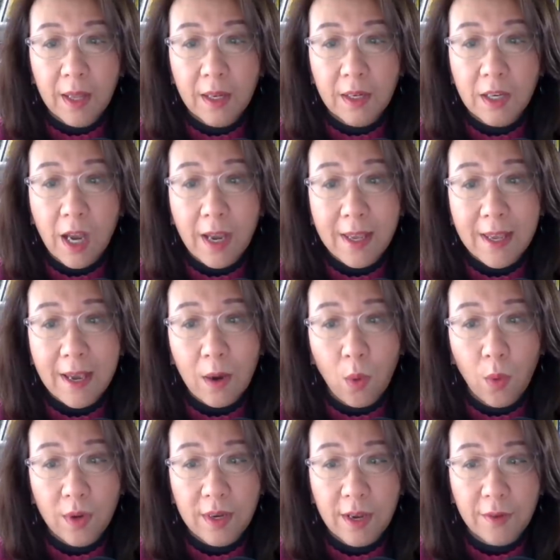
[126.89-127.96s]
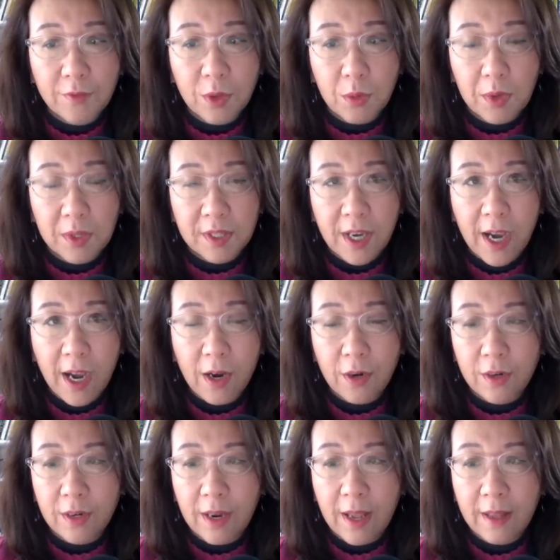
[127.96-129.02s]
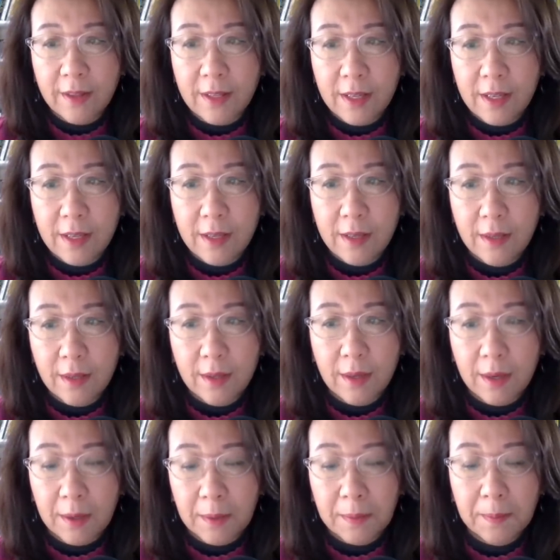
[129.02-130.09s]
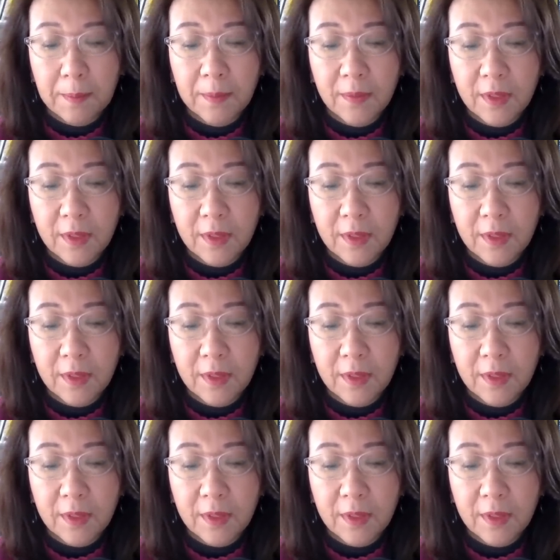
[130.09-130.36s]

not yet old enough to retire at the um,